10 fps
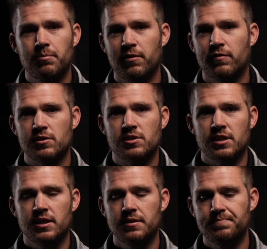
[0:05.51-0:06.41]
I had my first
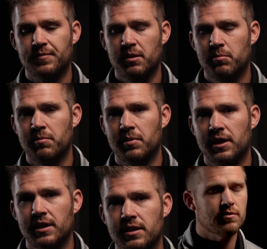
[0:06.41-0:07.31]
son, had been
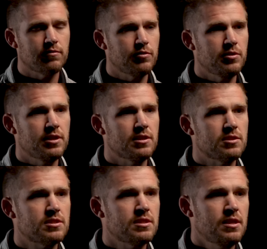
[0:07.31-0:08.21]
married for a few
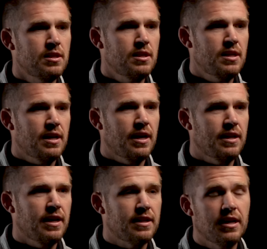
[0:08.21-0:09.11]
years,
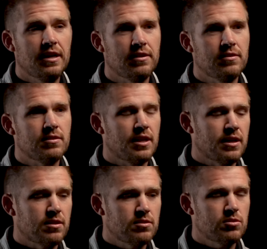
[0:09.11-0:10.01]
and had gotten
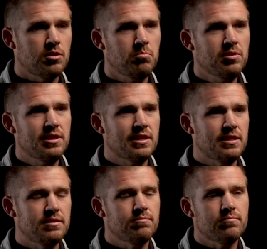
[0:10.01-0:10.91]
like
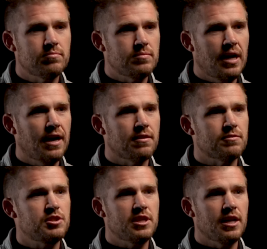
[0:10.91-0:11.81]
completely out of
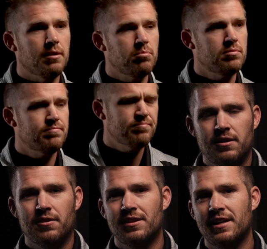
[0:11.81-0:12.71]
shape. You
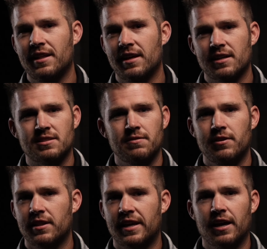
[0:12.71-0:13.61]
know, the daily
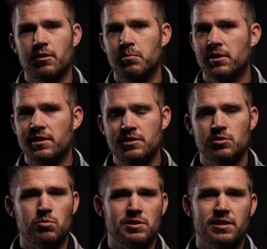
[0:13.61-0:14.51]
activity, the accountability
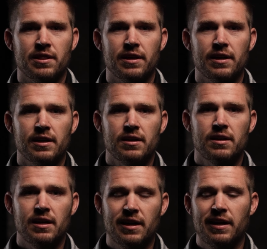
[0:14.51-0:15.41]
just wasn't there.
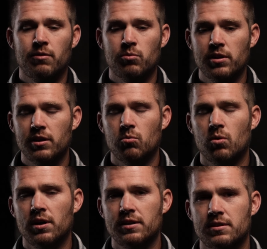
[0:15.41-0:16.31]
Uh, and really
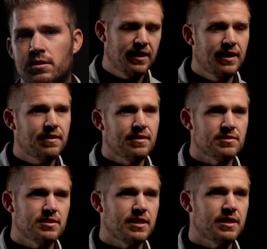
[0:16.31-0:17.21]
what kicked
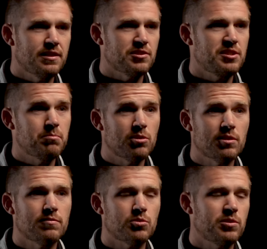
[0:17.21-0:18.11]
this thing in December
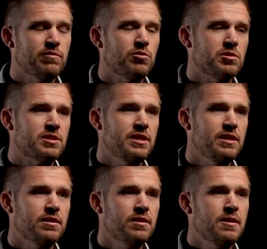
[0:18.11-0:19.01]
of
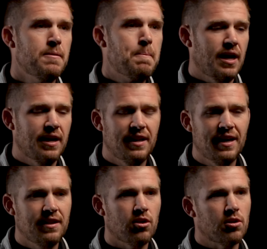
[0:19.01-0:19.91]
2014 I had
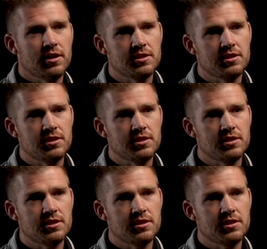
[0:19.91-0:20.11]
had heart